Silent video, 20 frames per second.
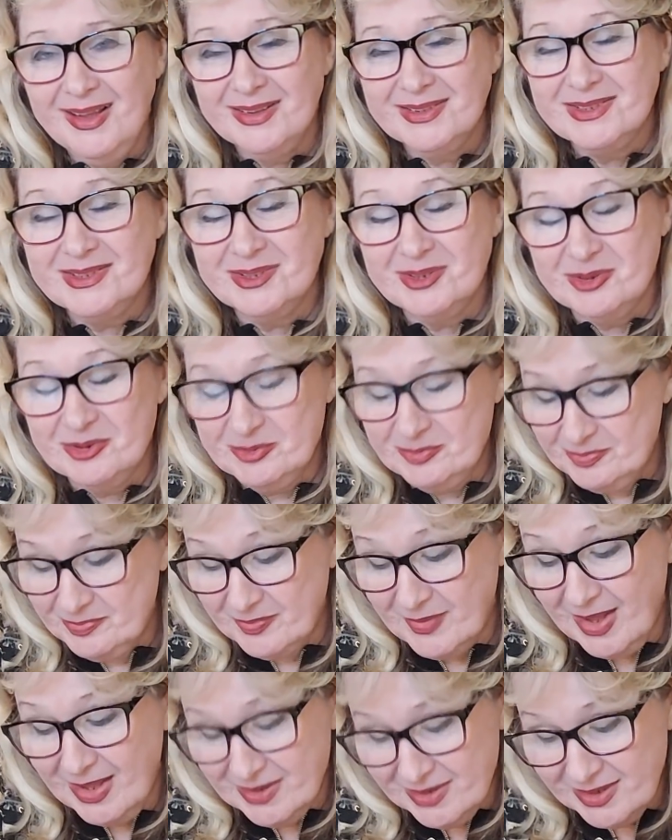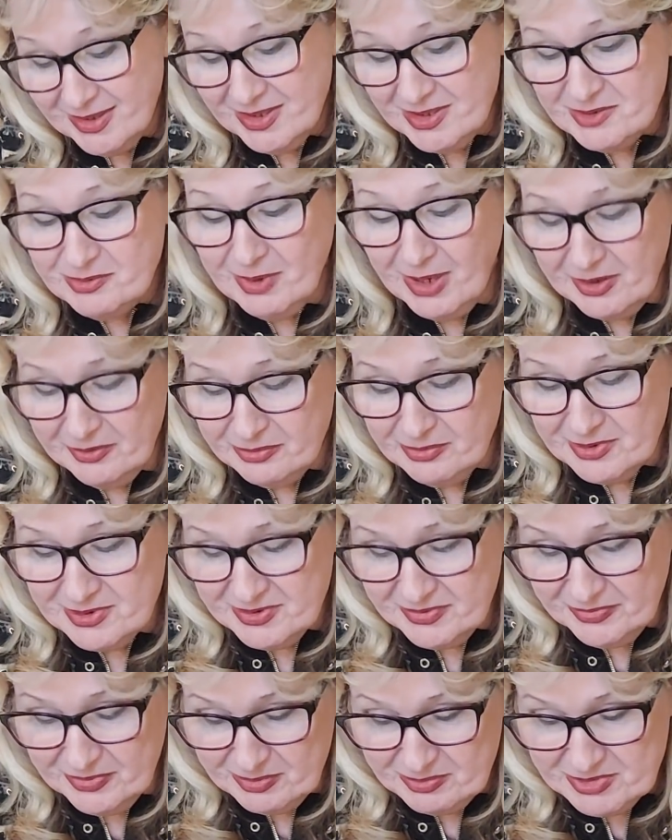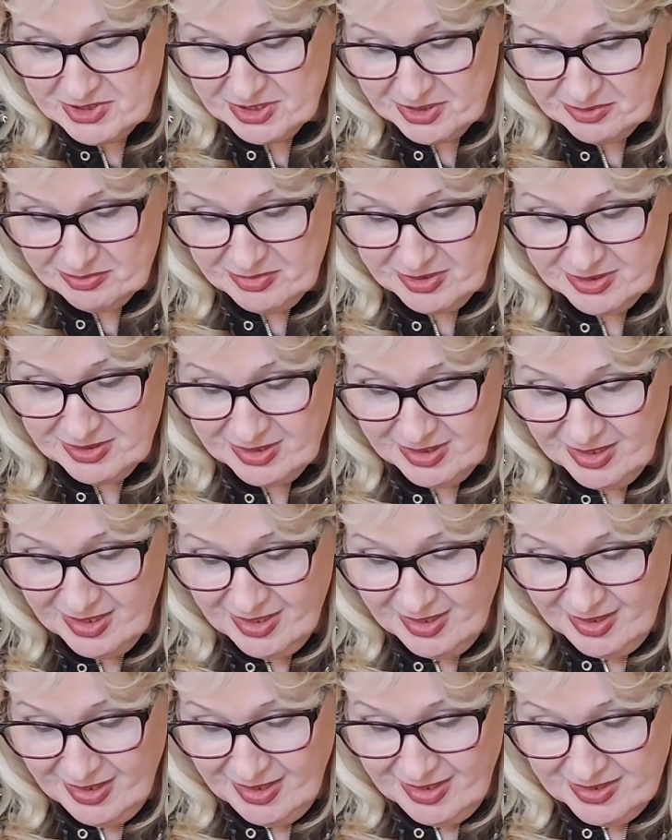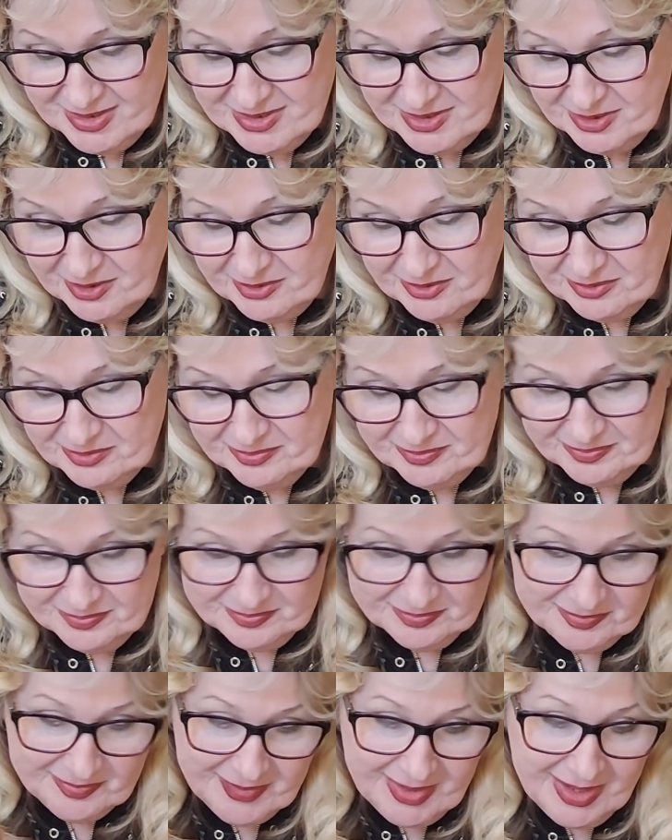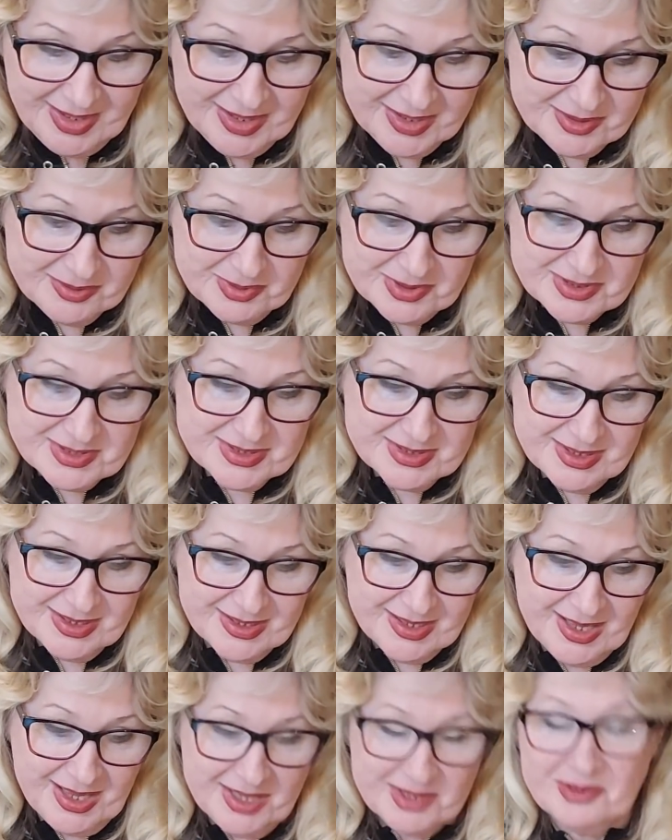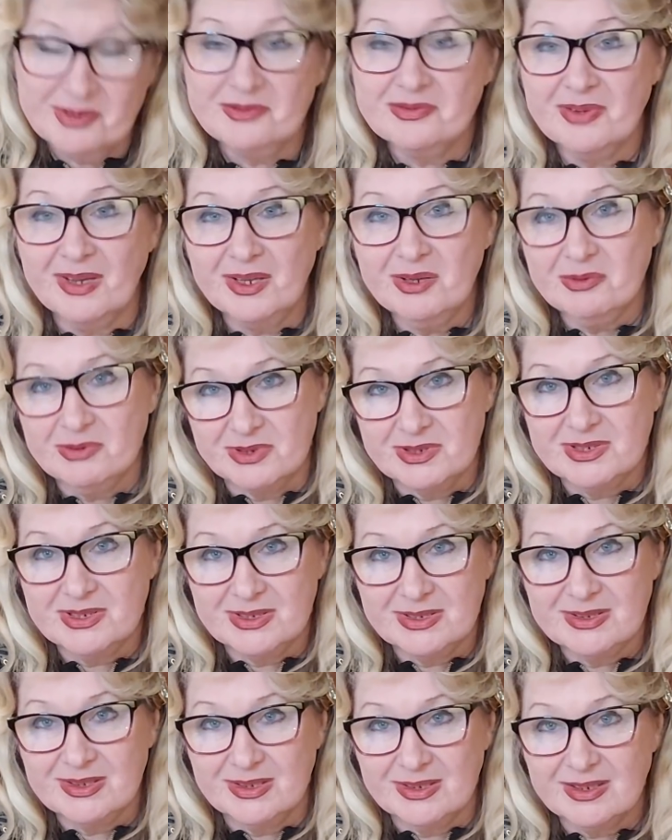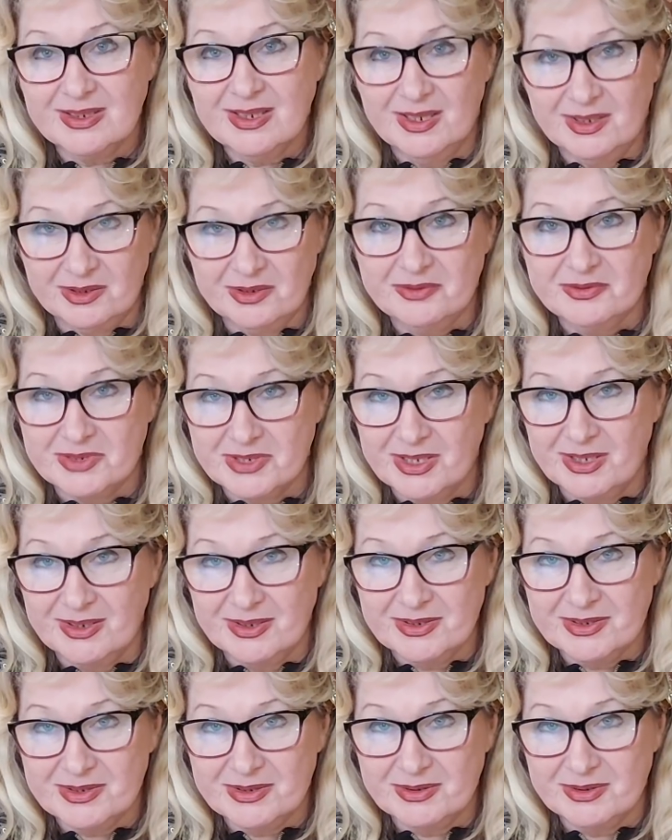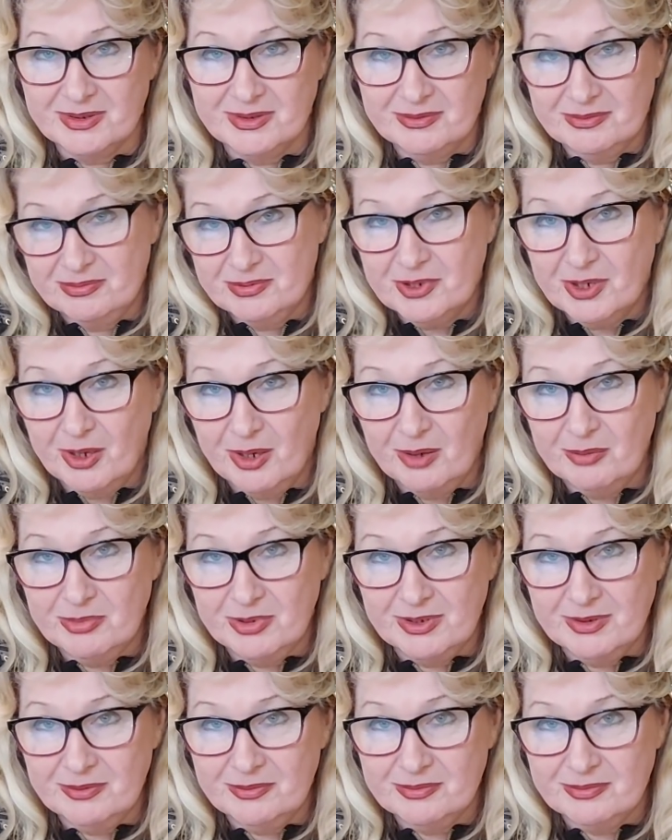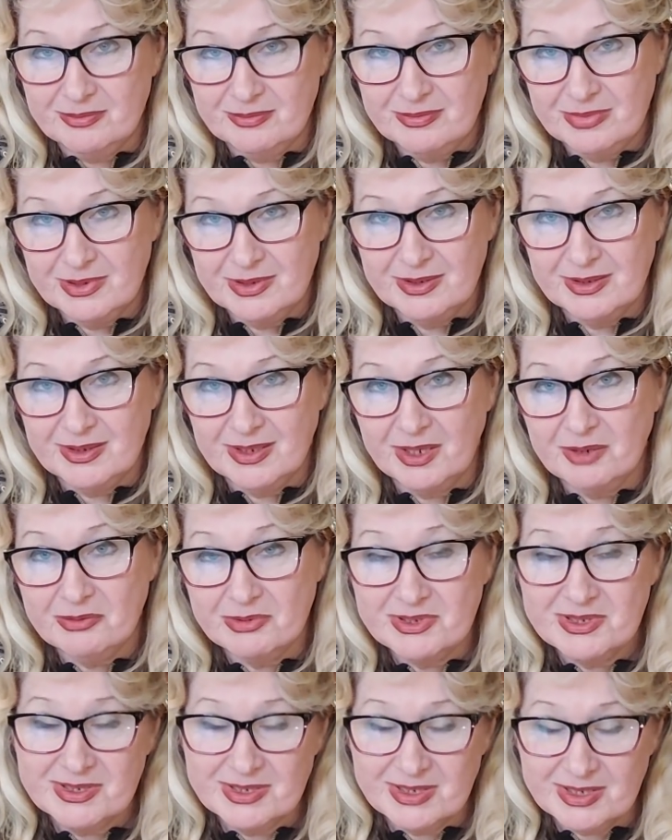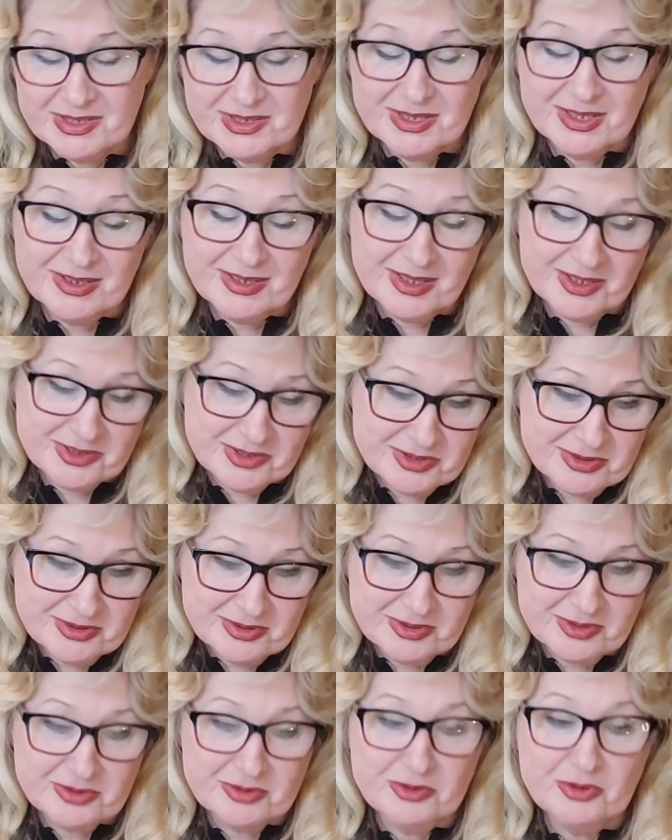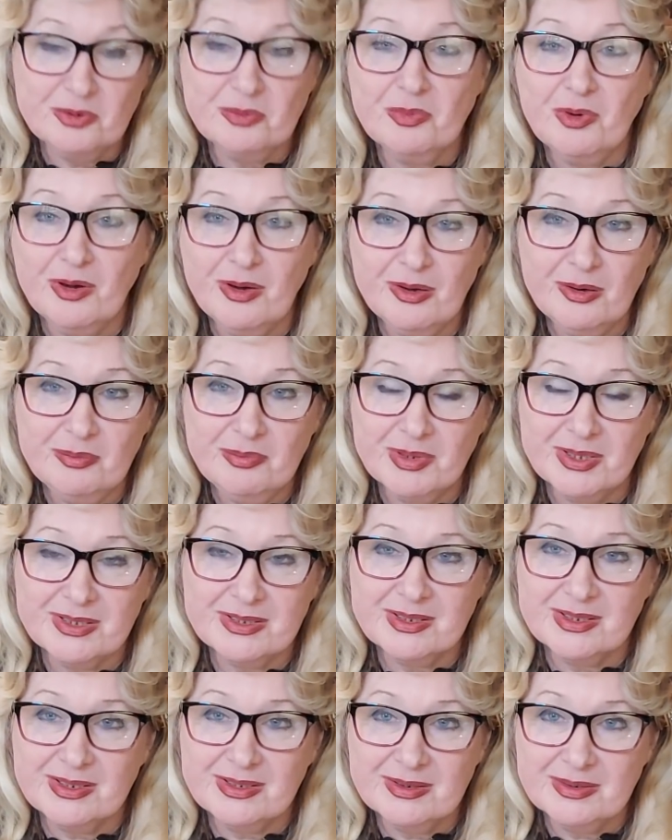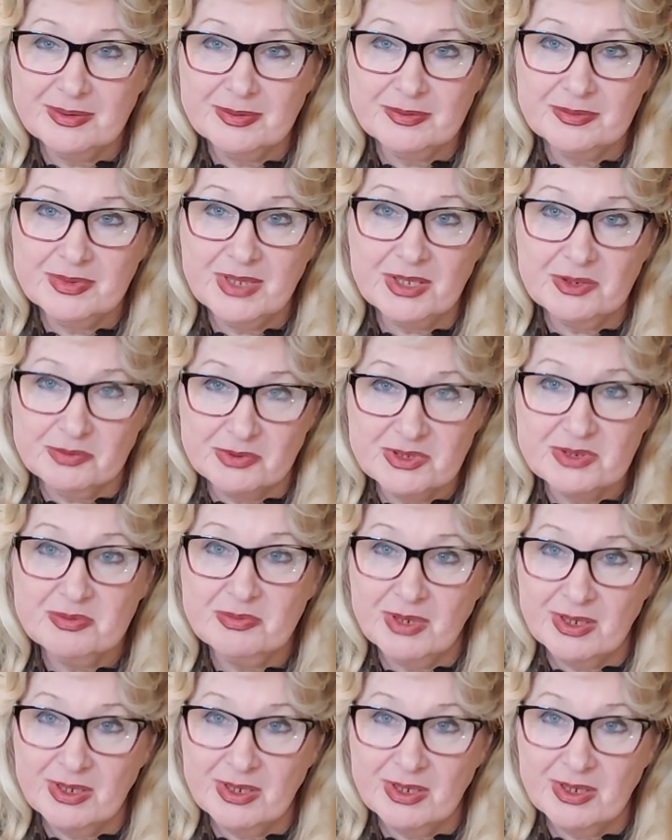So, and his wife was from Germany. So it was kind of jealous, probably. I was 16, I should knew more, but that was